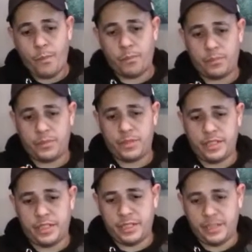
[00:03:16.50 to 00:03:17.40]

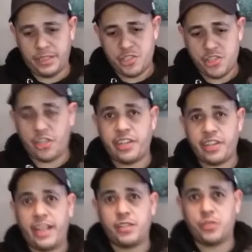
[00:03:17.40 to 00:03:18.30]
the charging
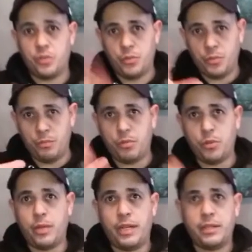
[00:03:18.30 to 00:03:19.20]
handle blew
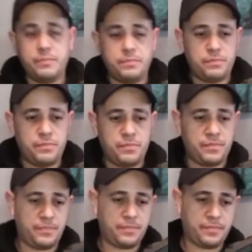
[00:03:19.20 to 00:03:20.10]
out.
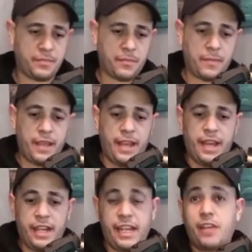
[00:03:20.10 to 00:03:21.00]

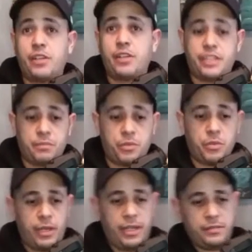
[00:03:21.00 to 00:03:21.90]
Not only did it blow
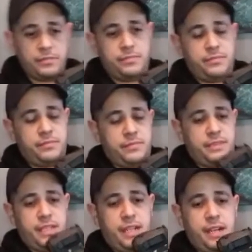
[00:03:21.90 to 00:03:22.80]
out,
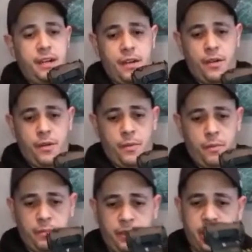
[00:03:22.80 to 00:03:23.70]

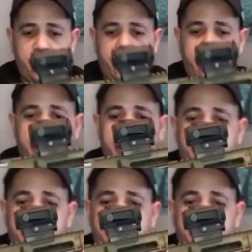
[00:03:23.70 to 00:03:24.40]
the trigger